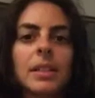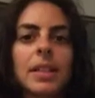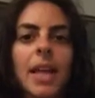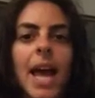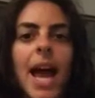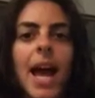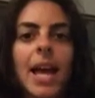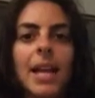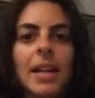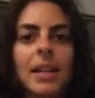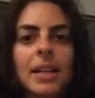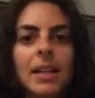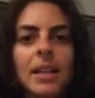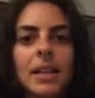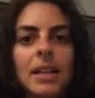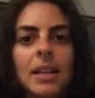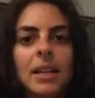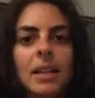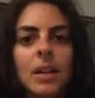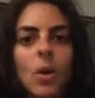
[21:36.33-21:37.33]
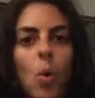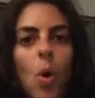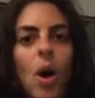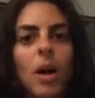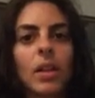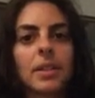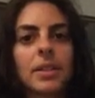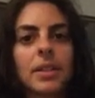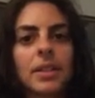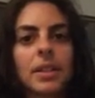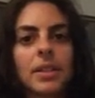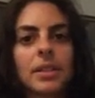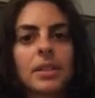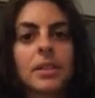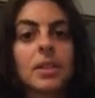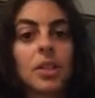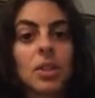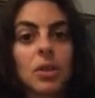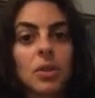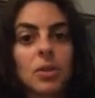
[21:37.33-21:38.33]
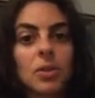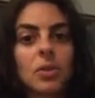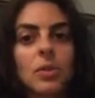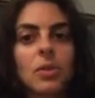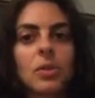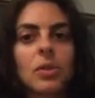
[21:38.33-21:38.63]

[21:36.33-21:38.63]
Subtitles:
that quality to you.